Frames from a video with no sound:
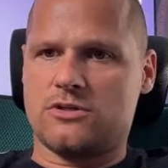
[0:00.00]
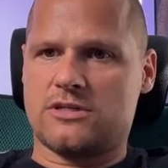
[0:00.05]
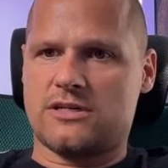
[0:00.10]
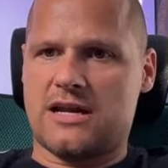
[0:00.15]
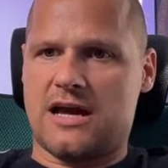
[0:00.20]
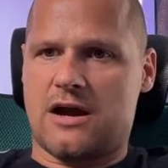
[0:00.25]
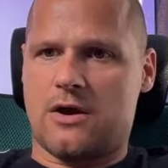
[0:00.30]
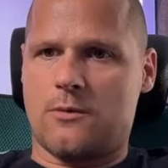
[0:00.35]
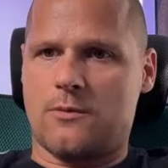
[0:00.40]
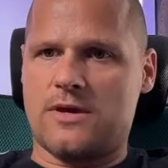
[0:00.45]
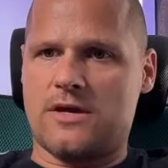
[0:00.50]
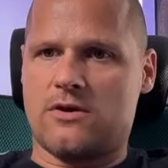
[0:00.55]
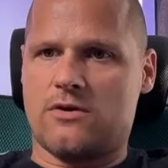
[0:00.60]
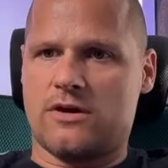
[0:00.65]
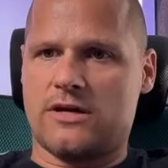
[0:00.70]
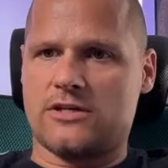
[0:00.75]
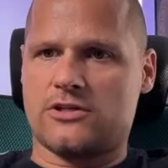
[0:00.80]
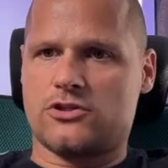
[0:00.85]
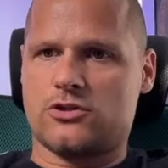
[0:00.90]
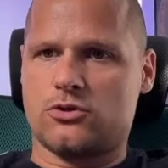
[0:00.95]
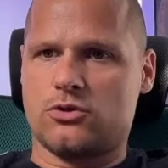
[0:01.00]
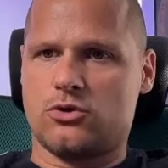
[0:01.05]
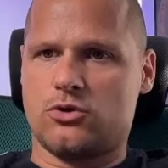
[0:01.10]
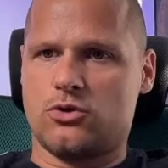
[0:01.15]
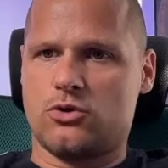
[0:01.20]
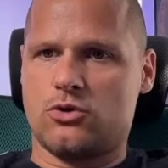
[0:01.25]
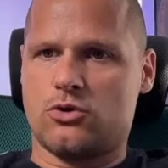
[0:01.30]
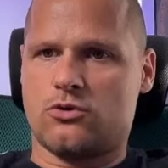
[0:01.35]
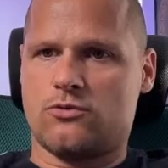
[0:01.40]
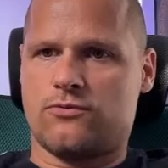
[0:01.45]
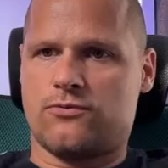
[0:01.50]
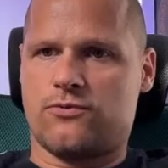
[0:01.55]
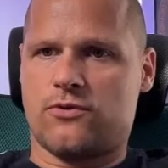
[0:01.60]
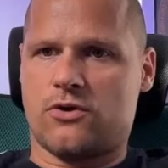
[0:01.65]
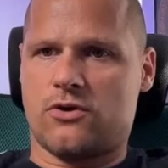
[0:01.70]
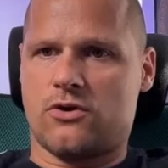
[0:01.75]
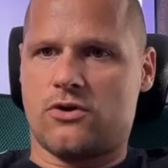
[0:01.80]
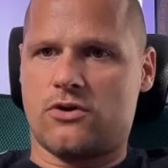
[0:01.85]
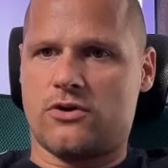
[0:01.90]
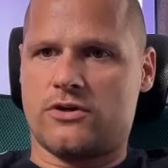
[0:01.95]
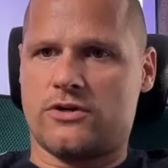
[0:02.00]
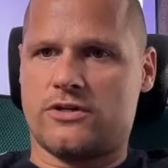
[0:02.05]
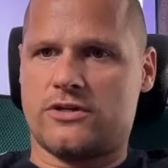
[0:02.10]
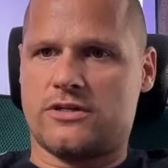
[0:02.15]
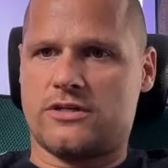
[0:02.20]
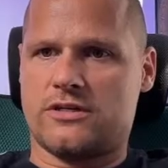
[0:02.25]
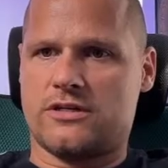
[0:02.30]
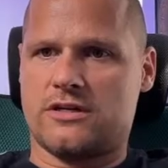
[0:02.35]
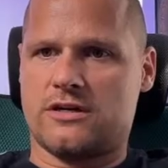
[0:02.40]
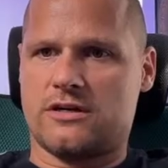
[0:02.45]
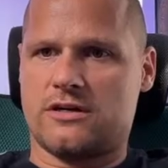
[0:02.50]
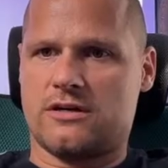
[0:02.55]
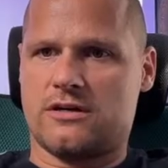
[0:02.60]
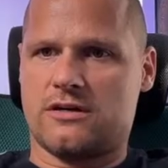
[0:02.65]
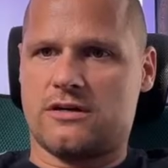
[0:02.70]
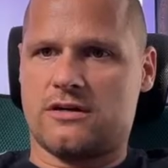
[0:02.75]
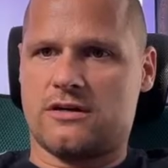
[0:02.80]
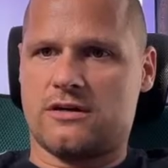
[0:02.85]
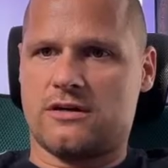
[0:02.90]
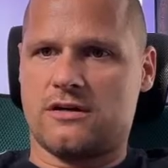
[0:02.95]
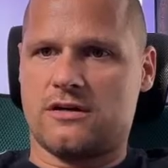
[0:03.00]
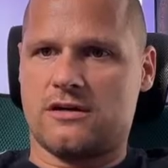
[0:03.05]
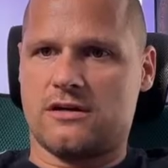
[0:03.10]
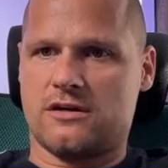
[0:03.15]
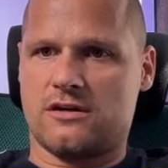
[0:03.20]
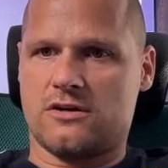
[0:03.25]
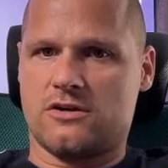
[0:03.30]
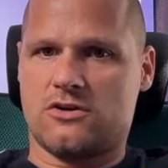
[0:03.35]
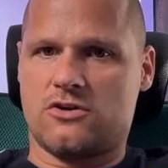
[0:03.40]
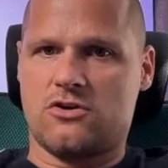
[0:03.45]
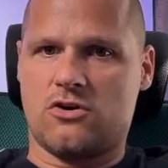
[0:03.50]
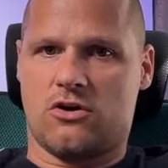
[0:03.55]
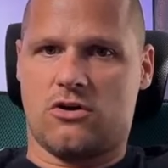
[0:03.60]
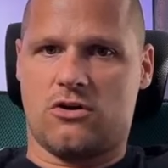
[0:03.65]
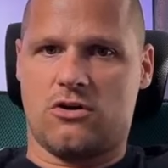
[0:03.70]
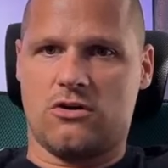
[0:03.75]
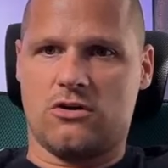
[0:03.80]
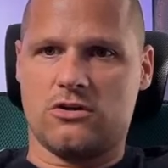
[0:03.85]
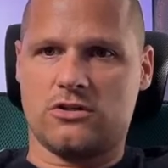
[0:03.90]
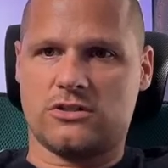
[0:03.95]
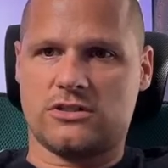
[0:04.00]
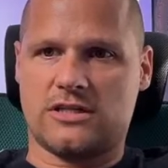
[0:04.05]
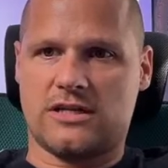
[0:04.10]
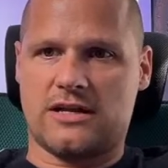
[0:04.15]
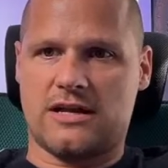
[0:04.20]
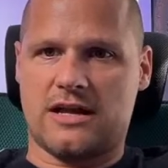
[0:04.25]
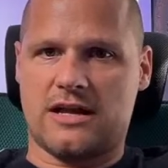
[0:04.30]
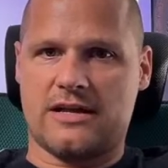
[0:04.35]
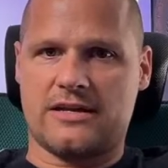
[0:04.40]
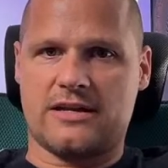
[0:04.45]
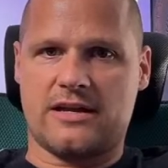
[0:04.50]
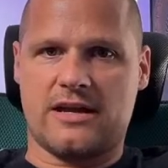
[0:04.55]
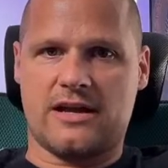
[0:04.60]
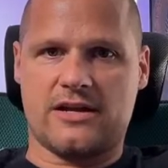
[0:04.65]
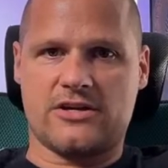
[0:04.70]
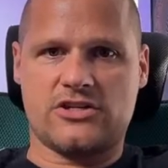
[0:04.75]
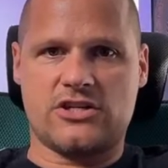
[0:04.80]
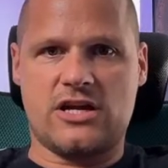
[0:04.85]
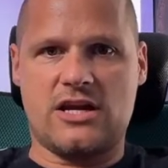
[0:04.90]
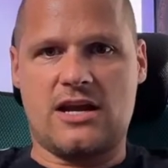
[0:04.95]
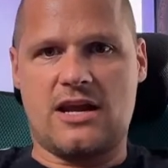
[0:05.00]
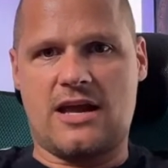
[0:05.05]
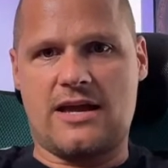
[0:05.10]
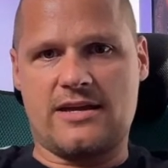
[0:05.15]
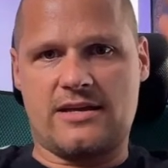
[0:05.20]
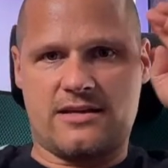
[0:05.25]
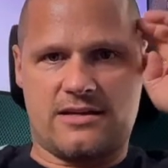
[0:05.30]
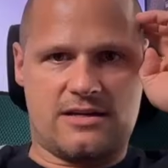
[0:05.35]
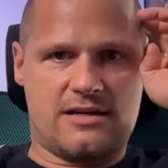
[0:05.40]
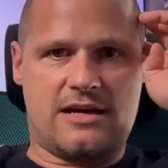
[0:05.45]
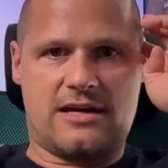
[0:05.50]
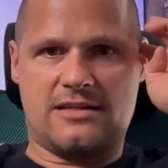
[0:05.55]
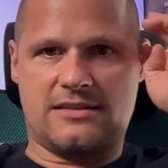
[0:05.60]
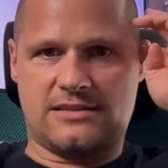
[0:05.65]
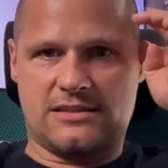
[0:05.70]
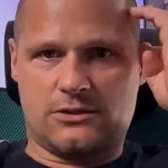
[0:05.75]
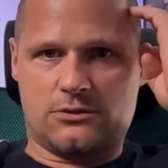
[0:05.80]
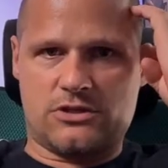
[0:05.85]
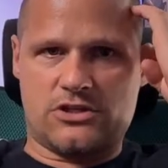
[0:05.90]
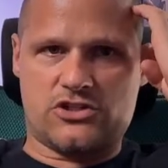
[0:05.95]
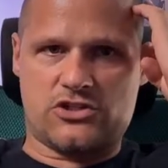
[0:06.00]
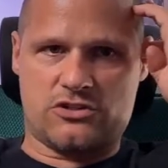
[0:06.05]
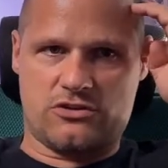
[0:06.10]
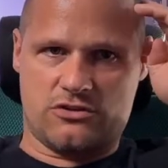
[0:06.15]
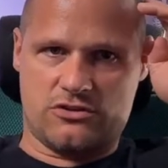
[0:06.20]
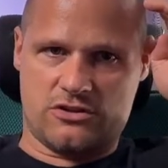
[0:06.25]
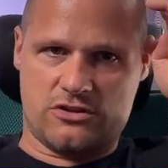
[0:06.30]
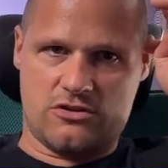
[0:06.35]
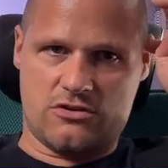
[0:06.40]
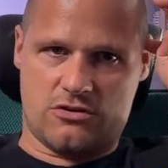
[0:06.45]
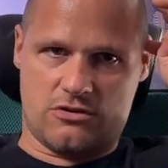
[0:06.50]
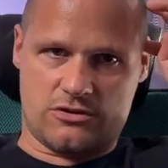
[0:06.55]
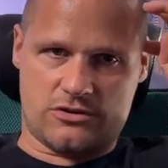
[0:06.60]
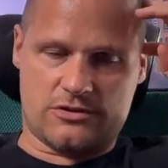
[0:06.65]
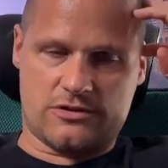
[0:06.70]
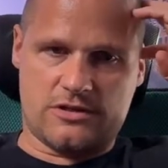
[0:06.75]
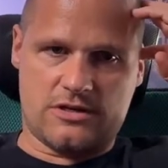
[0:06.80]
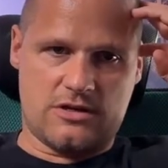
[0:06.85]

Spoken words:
Now we're going to look for the gold, and I actually like current situation on the gold,